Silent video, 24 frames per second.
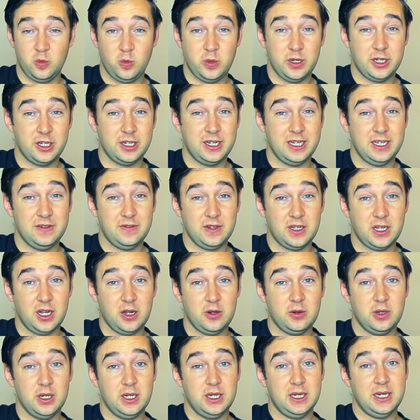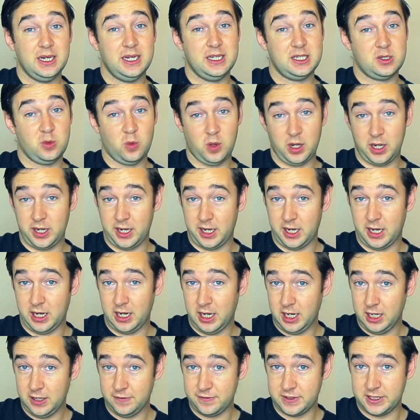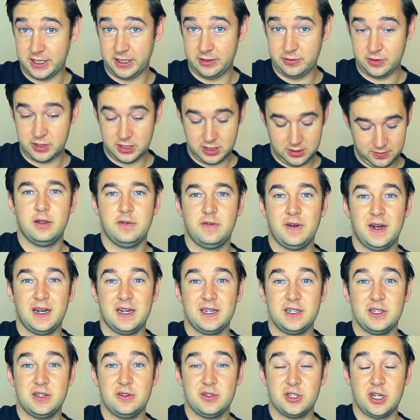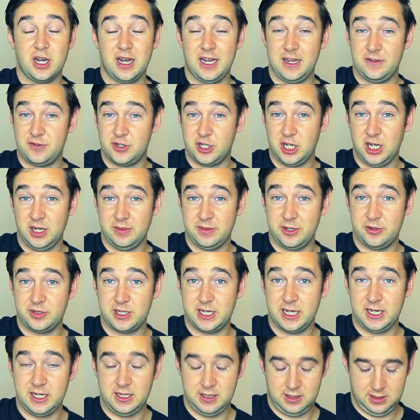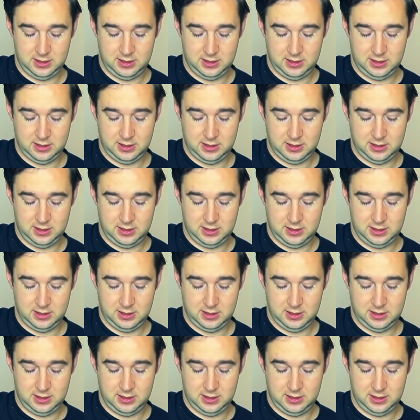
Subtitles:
We could even go into 1.5 tones. If I use our F sharp note again,